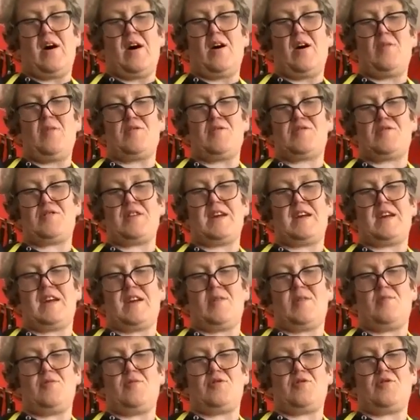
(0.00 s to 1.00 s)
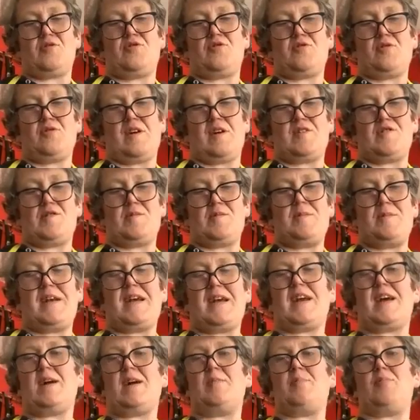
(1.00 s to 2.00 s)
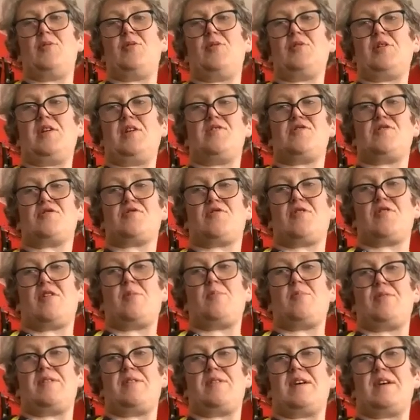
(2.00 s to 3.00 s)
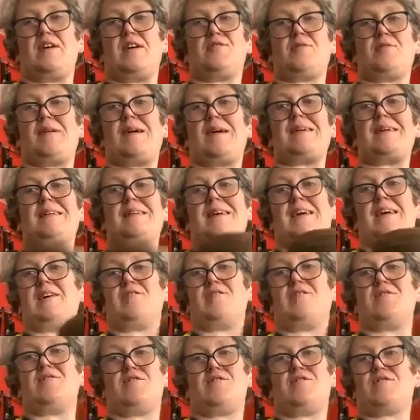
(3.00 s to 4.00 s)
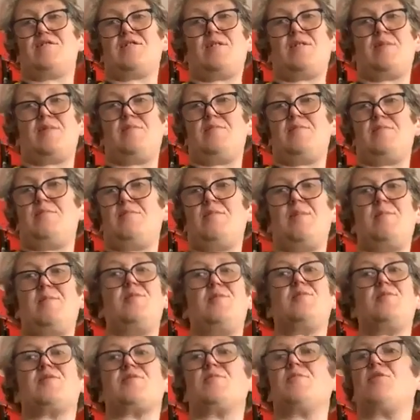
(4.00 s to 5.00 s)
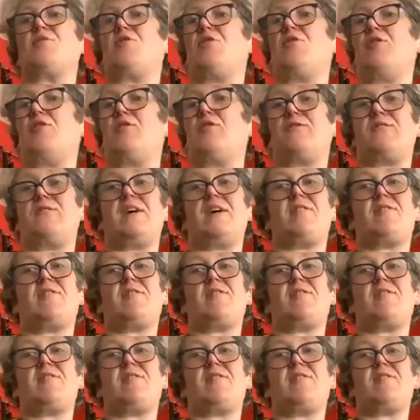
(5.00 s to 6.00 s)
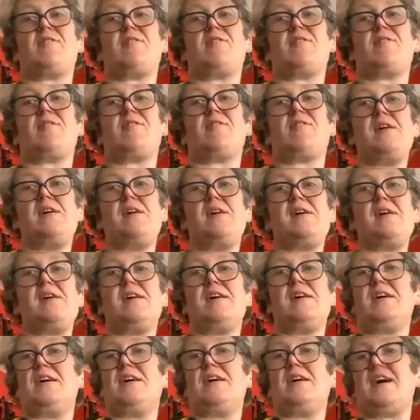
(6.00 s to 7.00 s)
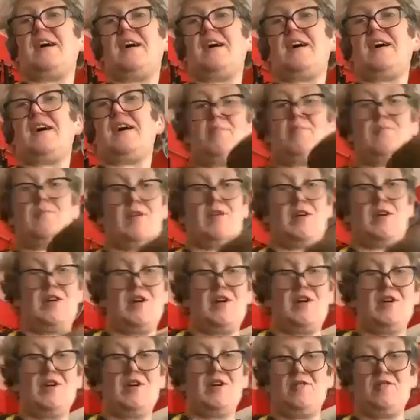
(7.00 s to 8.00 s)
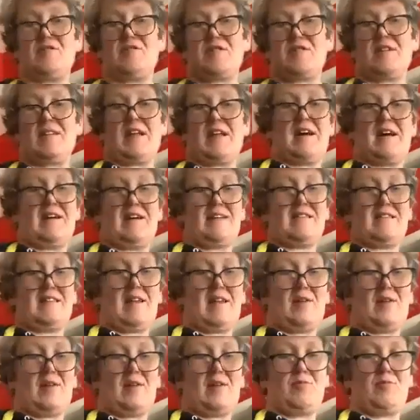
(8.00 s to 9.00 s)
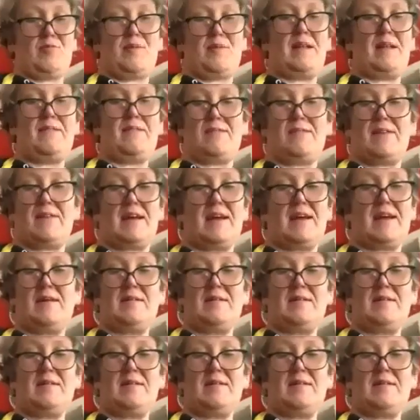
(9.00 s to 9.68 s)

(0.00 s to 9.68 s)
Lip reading: was thinking was also actually making a body scrub with it. So adding it to maybe with some coffee grounds, using that, I think that would be lovely.